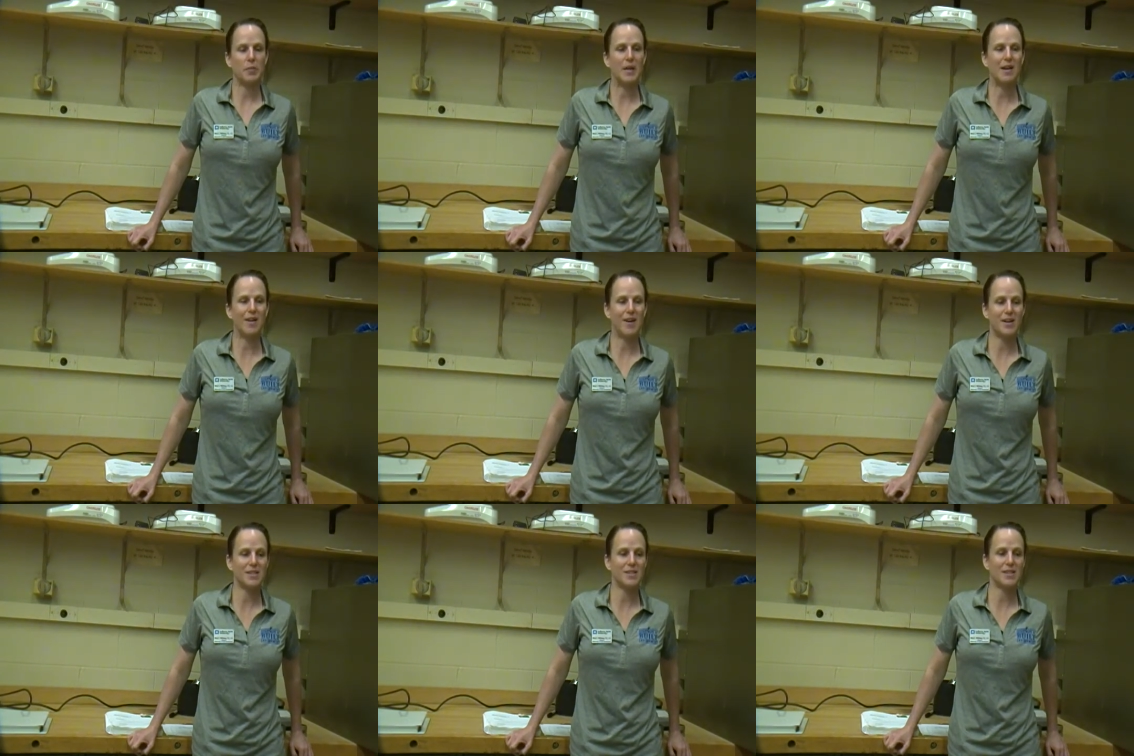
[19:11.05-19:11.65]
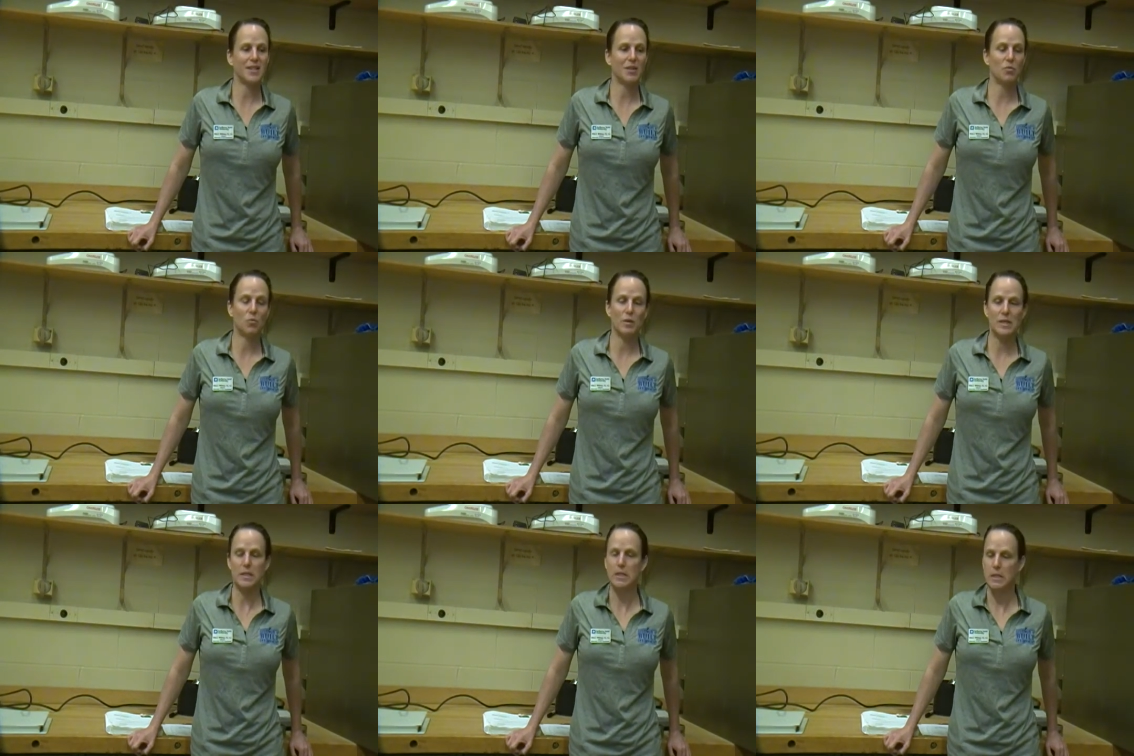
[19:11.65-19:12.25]
because
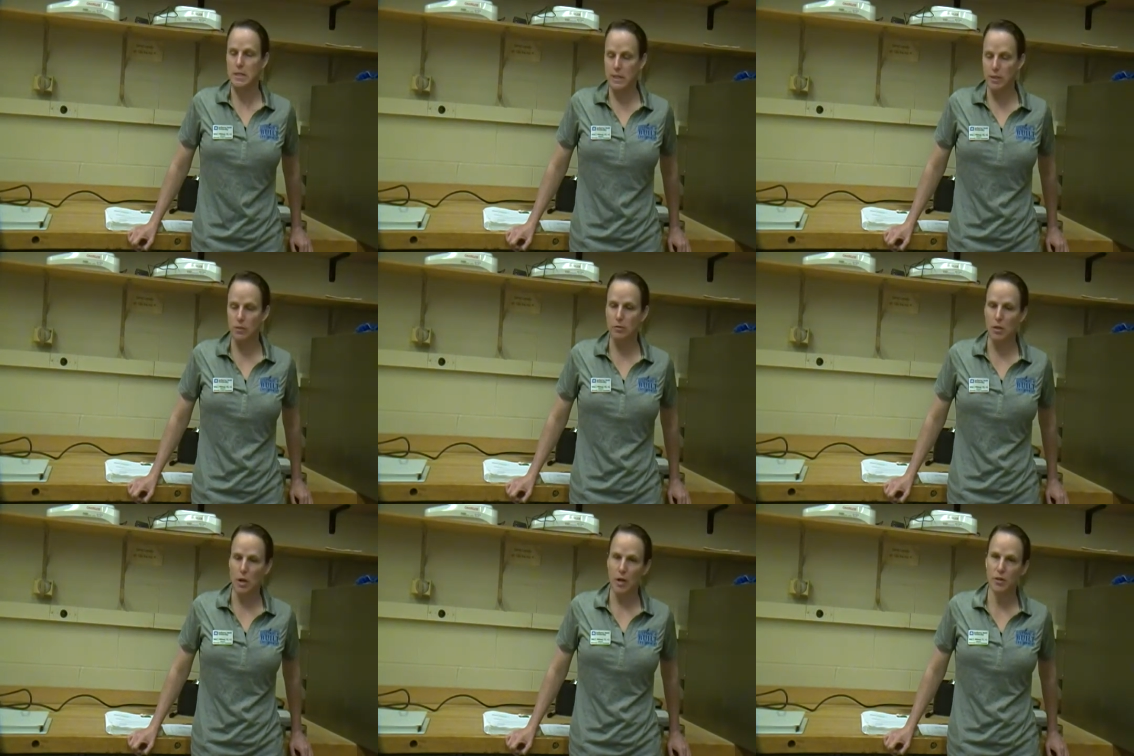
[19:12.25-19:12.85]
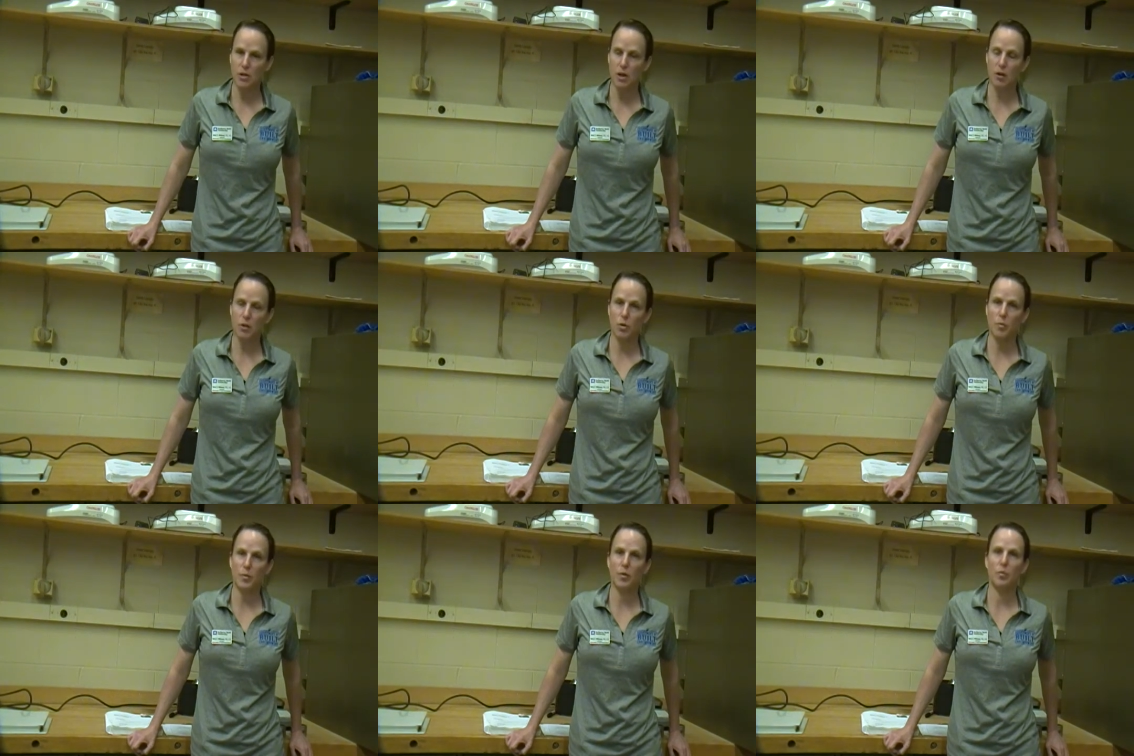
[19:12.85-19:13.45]
it was still not
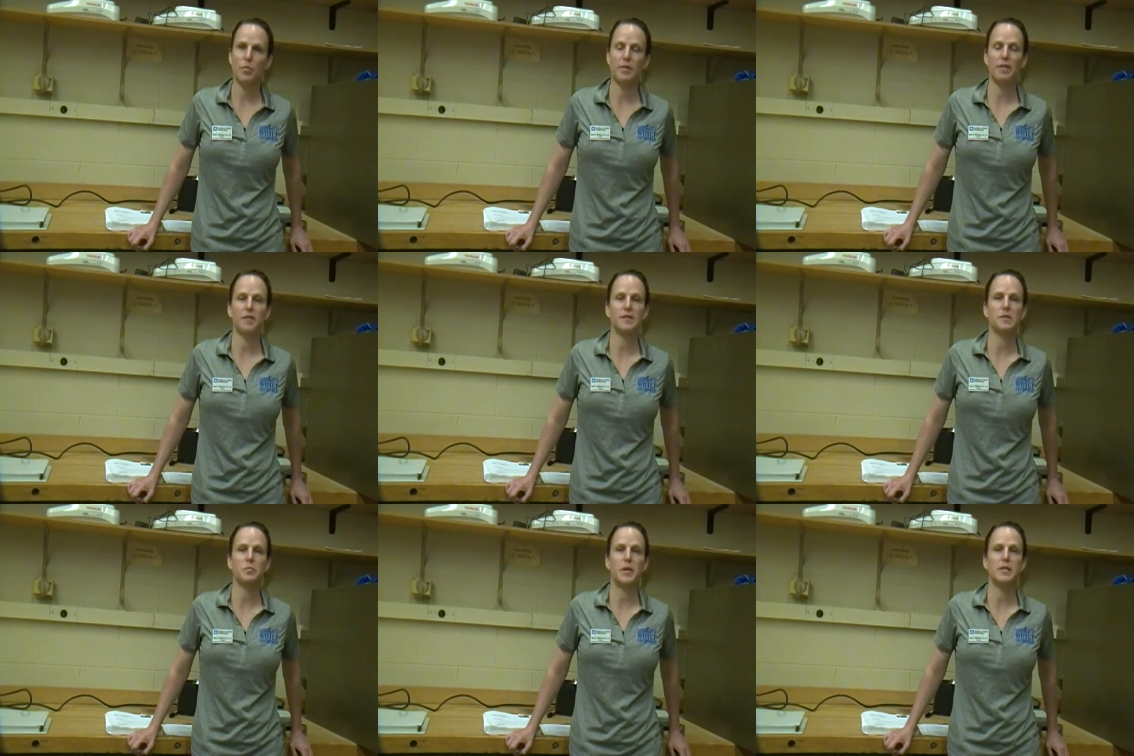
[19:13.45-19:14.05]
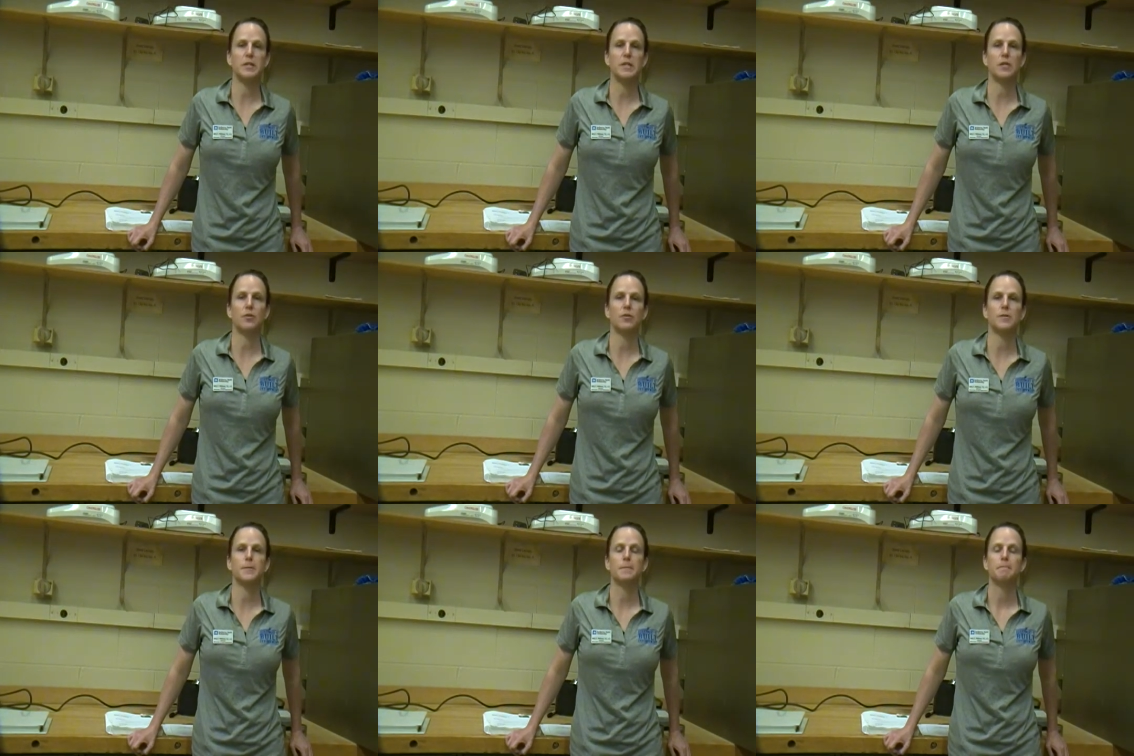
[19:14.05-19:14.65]
tolerable with space
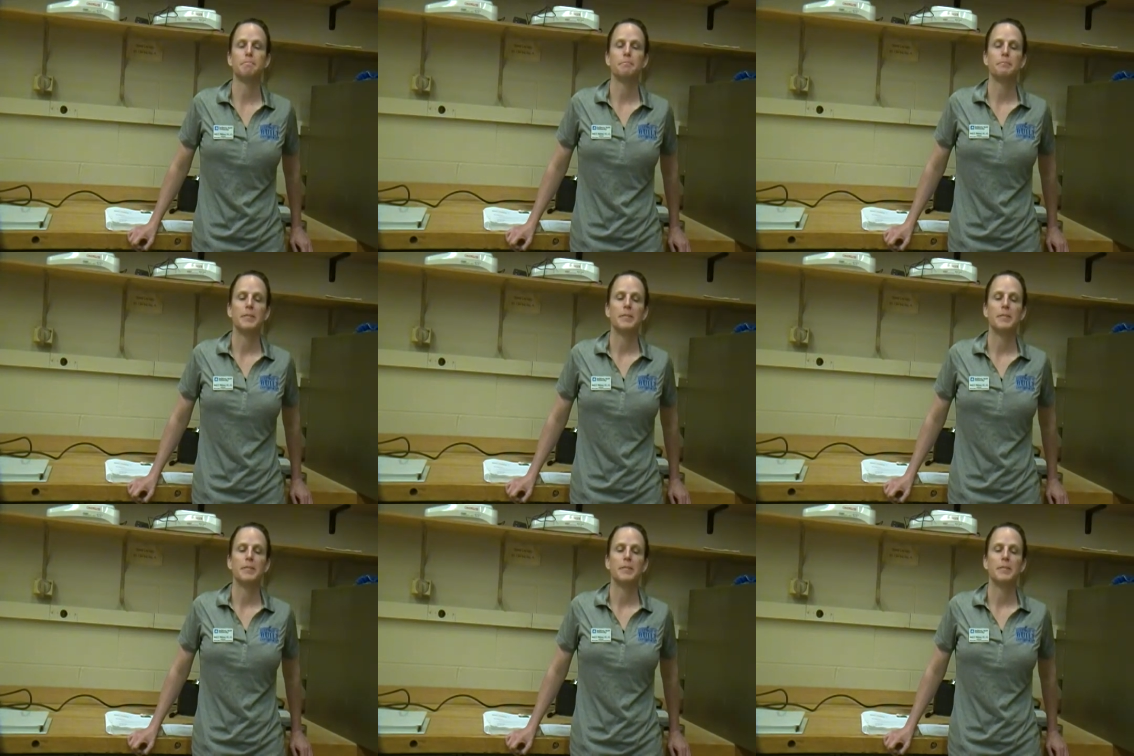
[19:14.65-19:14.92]
heaters.